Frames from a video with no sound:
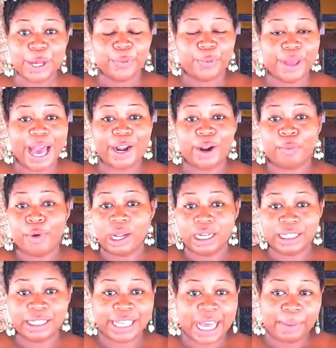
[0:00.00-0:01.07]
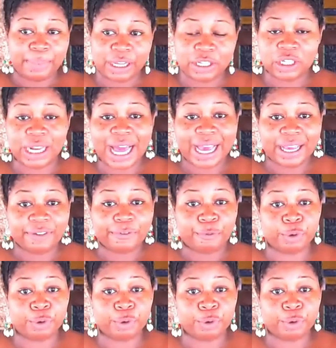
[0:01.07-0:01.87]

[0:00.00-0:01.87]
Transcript: We had a well-established life.